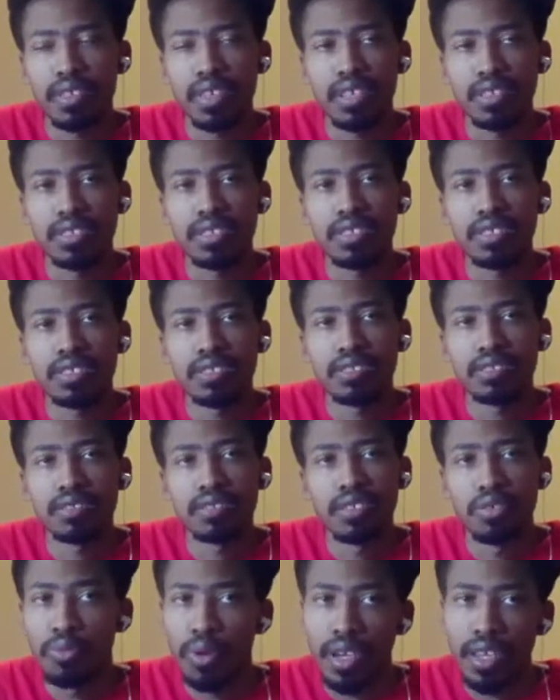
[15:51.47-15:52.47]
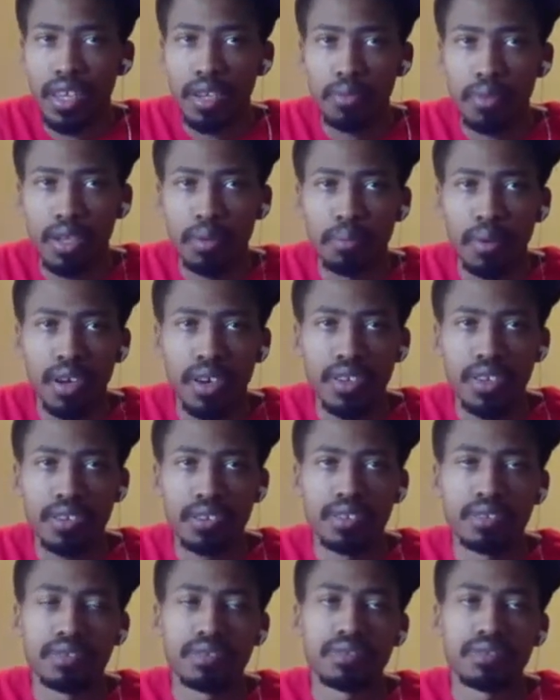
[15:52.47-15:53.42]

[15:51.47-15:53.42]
I just the way they went about it,